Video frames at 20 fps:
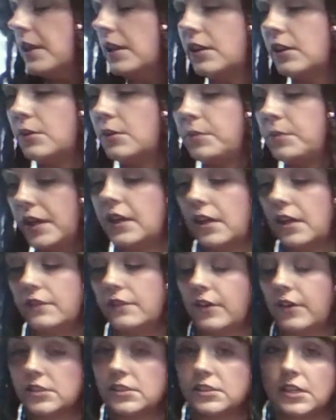a little bit of
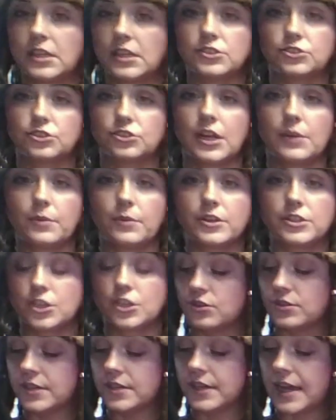our sunscreen. We're just going to
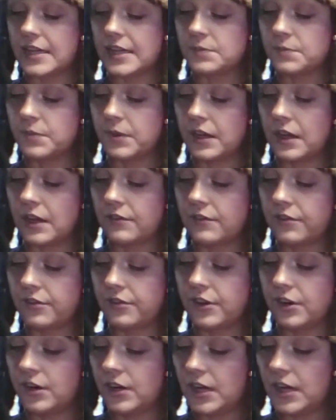use an SPF
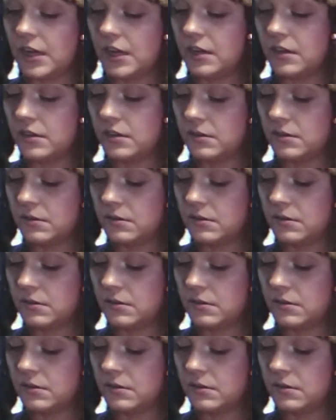30